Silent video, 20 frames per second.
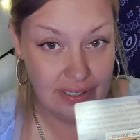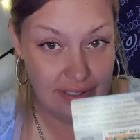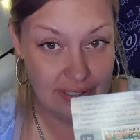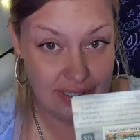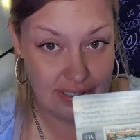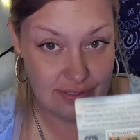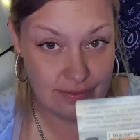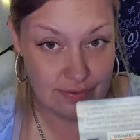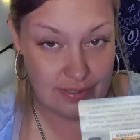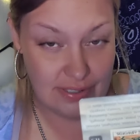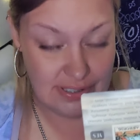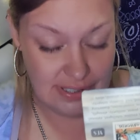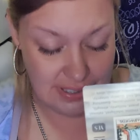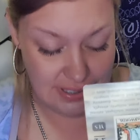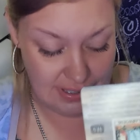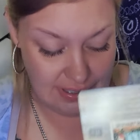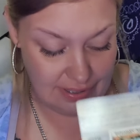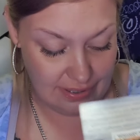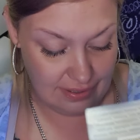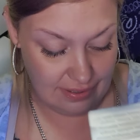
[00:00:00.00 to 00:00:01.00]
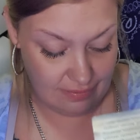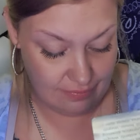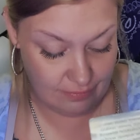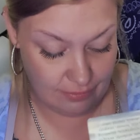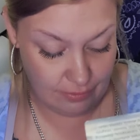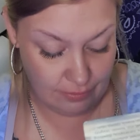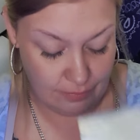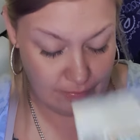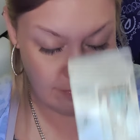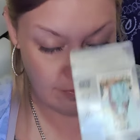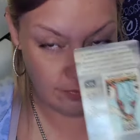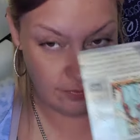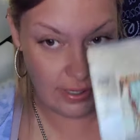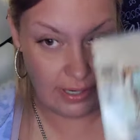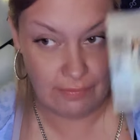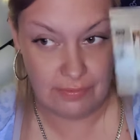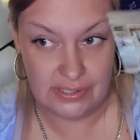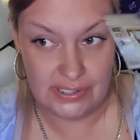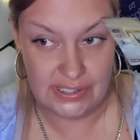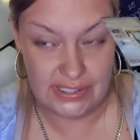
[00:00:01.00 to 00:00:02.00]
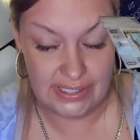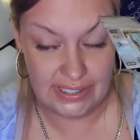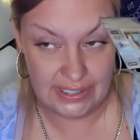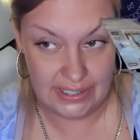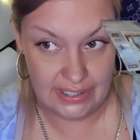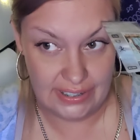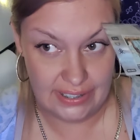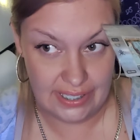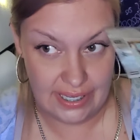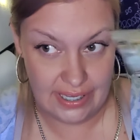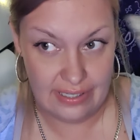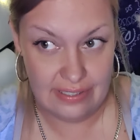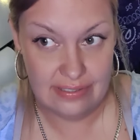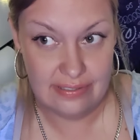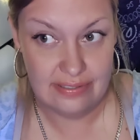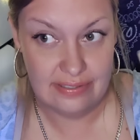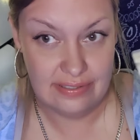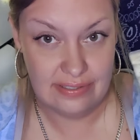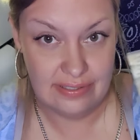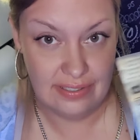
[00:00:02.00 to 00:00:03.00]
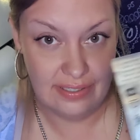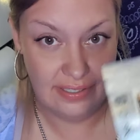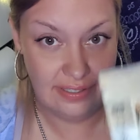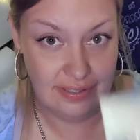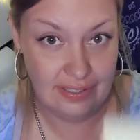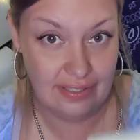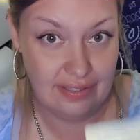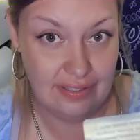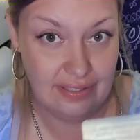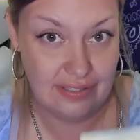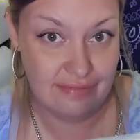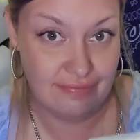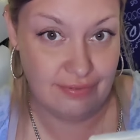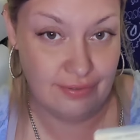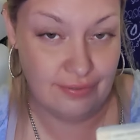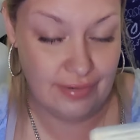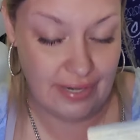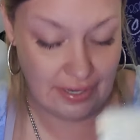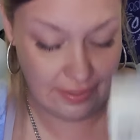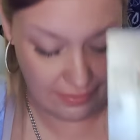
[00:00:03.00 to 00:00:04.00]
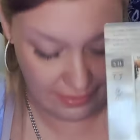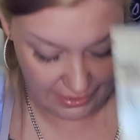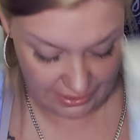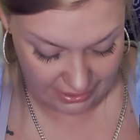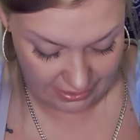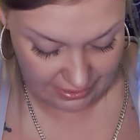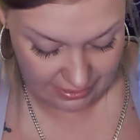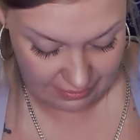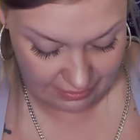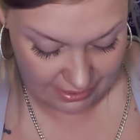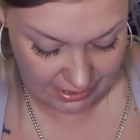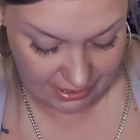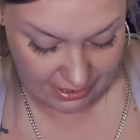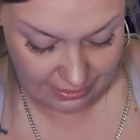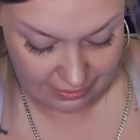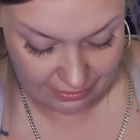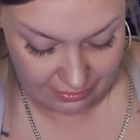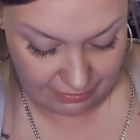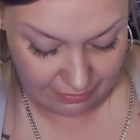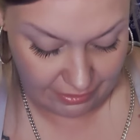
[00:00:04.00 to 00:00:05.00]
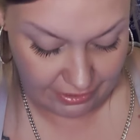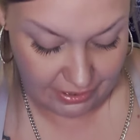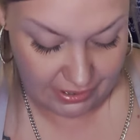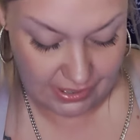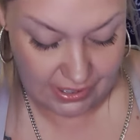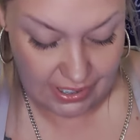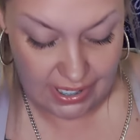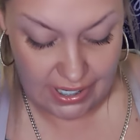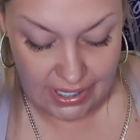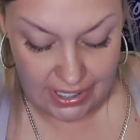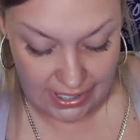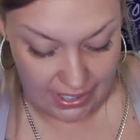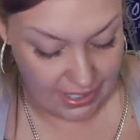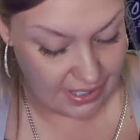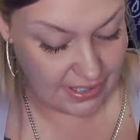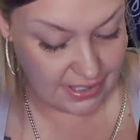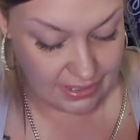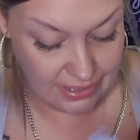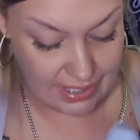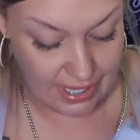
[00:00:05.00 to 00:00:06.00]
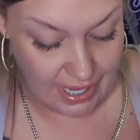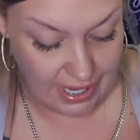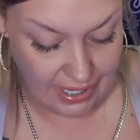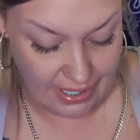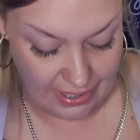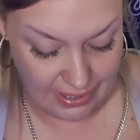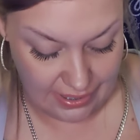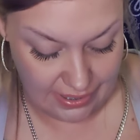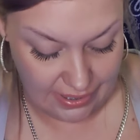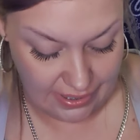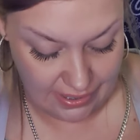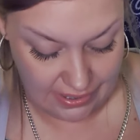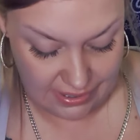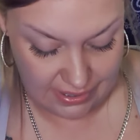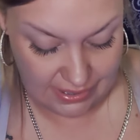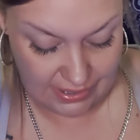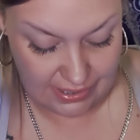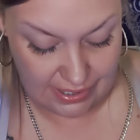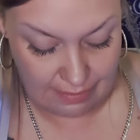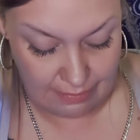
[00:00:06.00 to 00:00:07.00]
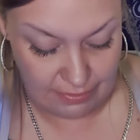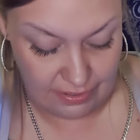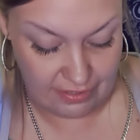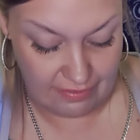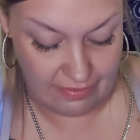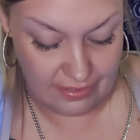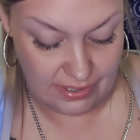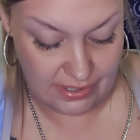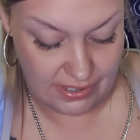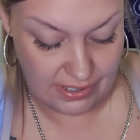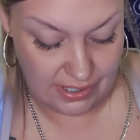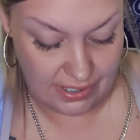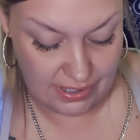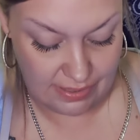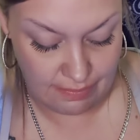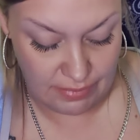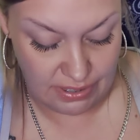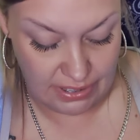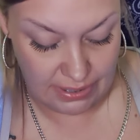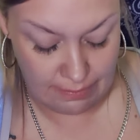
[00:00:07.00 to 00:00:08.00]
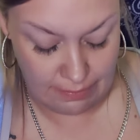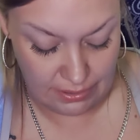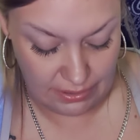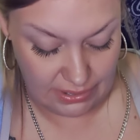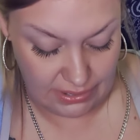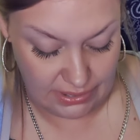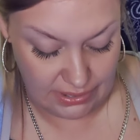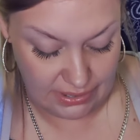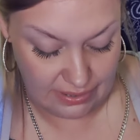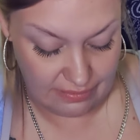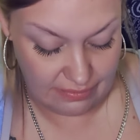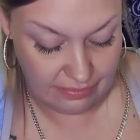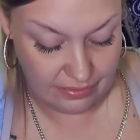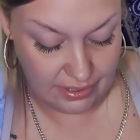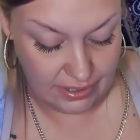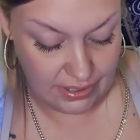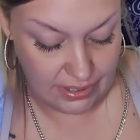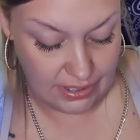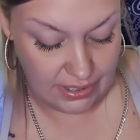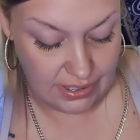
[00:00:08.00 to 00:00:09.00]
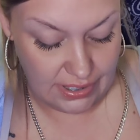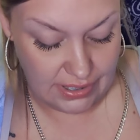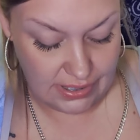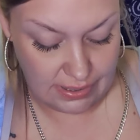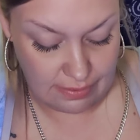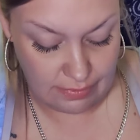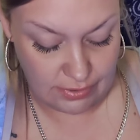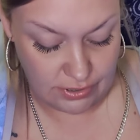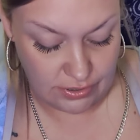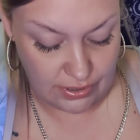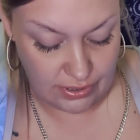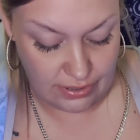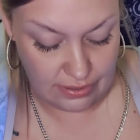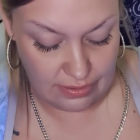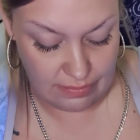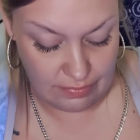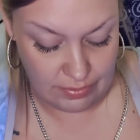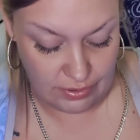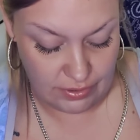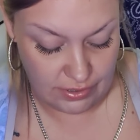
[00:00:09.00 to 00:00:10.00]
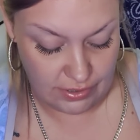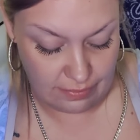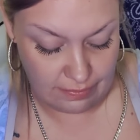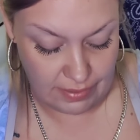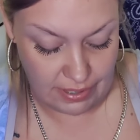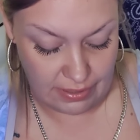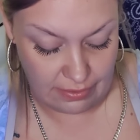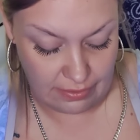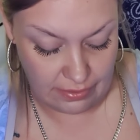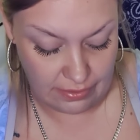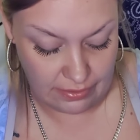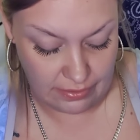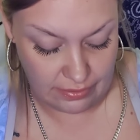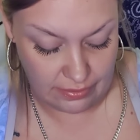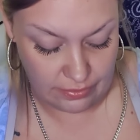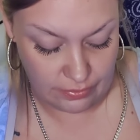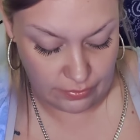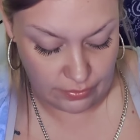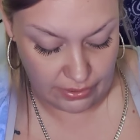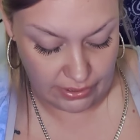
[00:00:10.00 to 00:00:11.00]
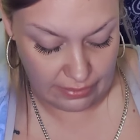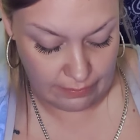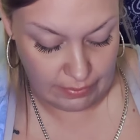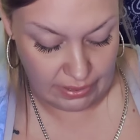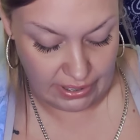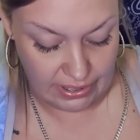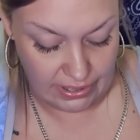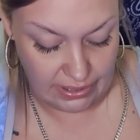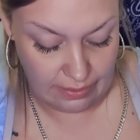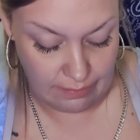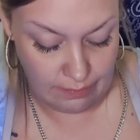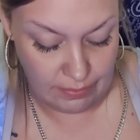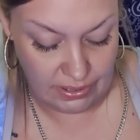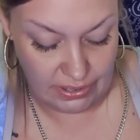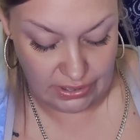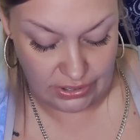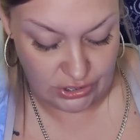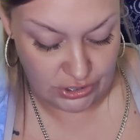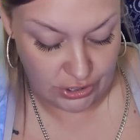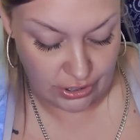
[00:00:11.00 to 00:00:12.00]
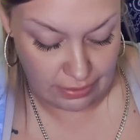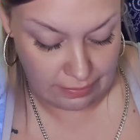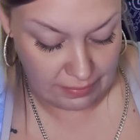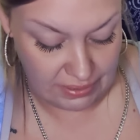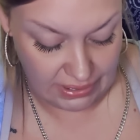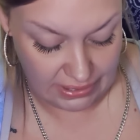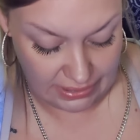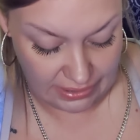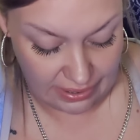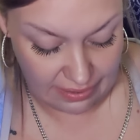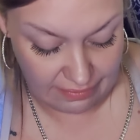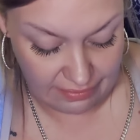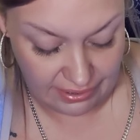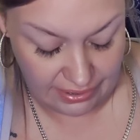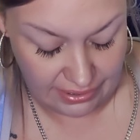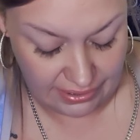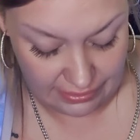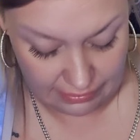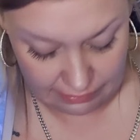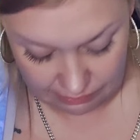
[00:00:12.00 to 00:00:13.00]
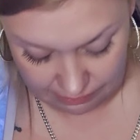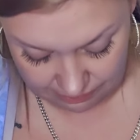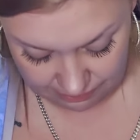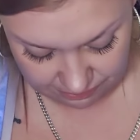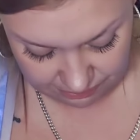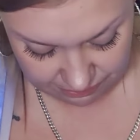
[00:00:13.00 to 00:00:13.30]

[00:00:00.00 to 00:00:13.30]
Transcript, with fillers: And that's what I see. Well, I was thinking that, and then this flew out and it was in the reverse. It's a lie. It's deceptive. It's it's manipulative someone's trying to abuse their power and their authority by being charming, loving,